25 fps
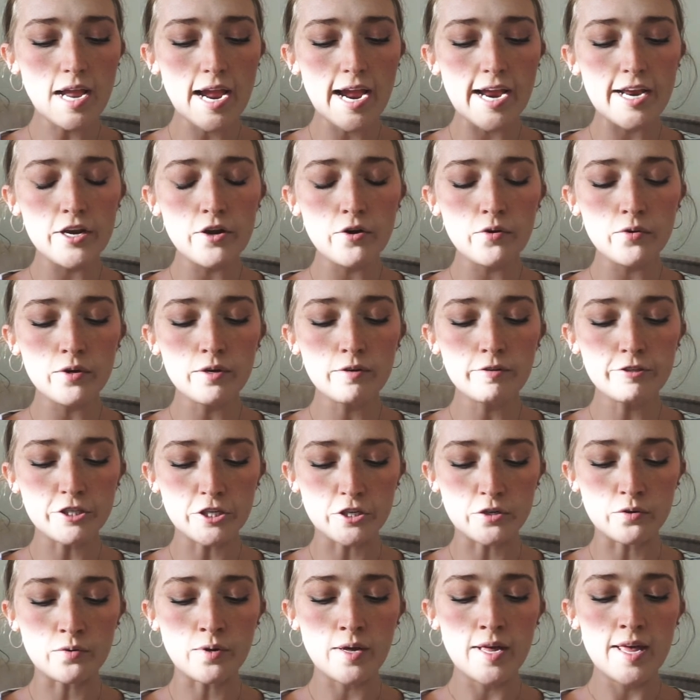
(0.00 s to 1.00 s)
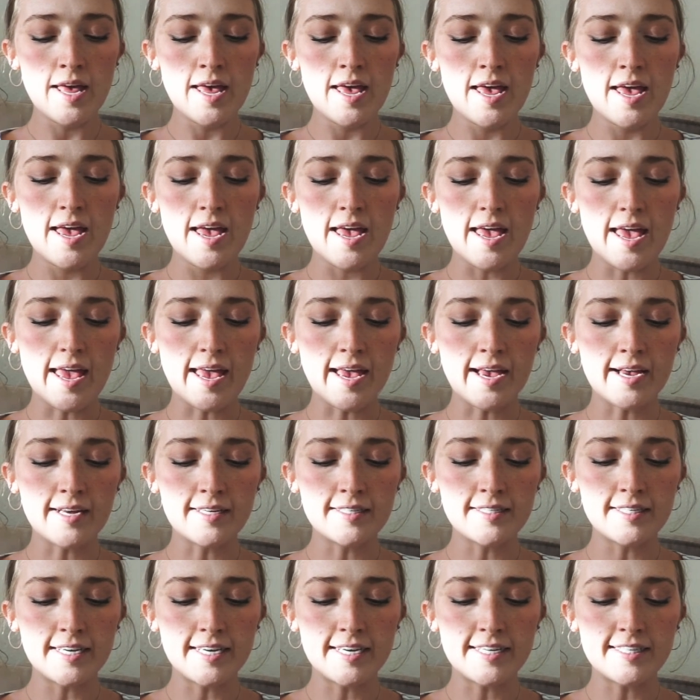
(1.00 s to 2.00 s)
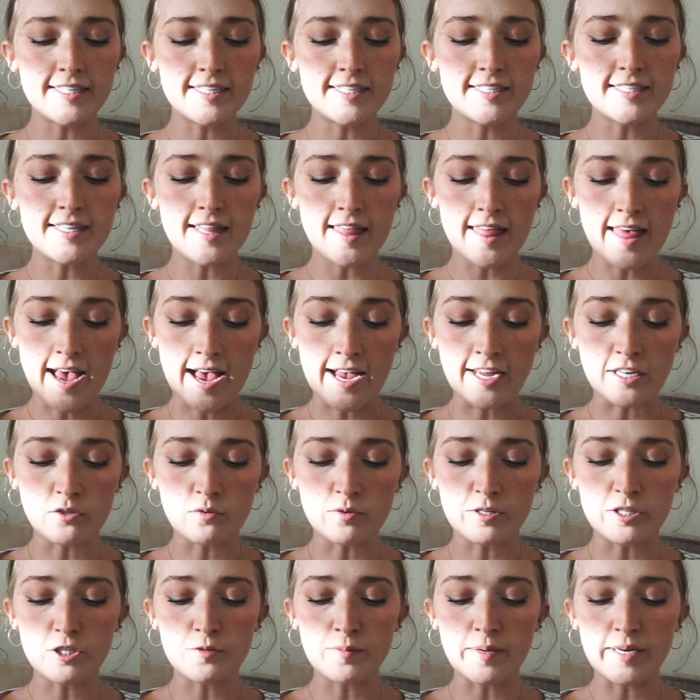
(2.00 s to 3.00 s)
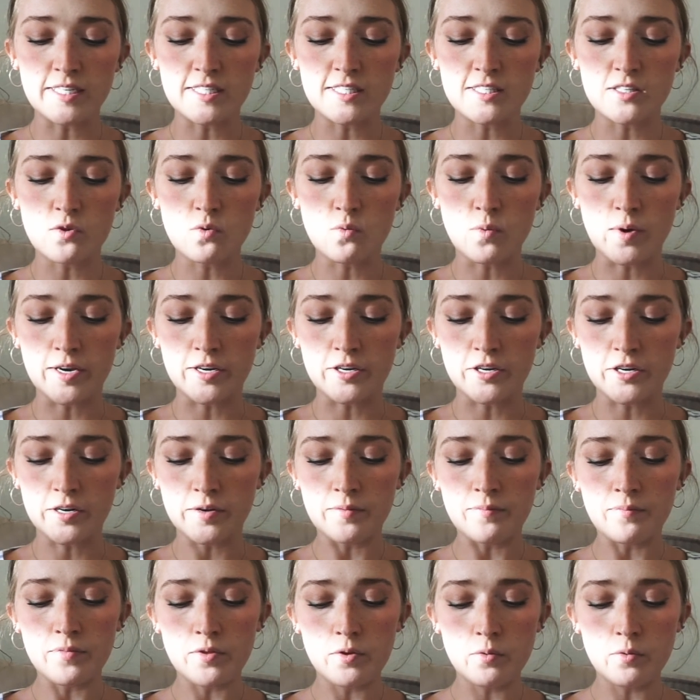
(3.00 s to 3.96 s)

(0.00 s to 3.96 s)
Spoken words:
I know you do, and it is that which makes the wonder,